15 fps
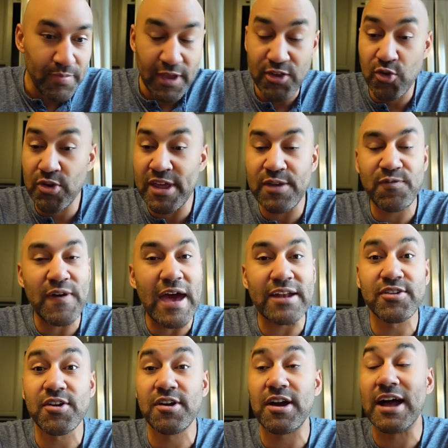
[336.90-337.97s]
Unique
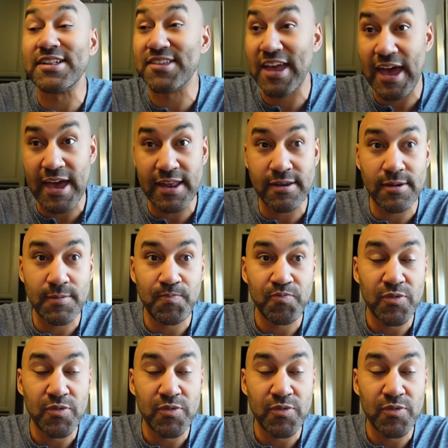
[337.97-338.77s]
factor, a 10,